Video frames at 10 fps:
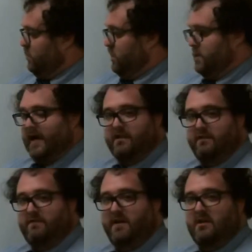work out the
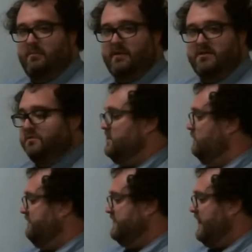fundamental
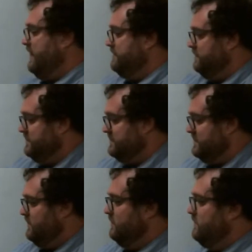theorem of calculus
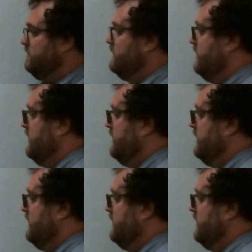here.